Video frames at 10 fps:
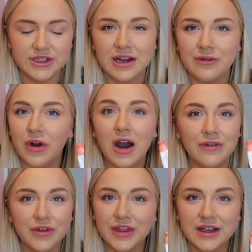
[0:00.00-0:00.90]
and I've got
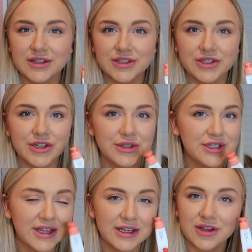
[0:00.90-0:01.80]
other things to do
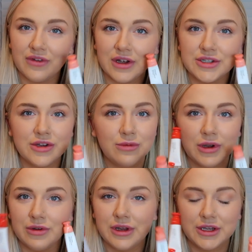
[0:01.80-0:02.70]
today, so if I do
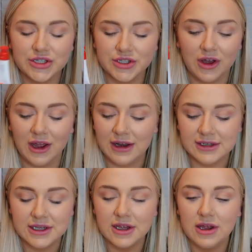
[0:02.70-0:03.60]
one on each side,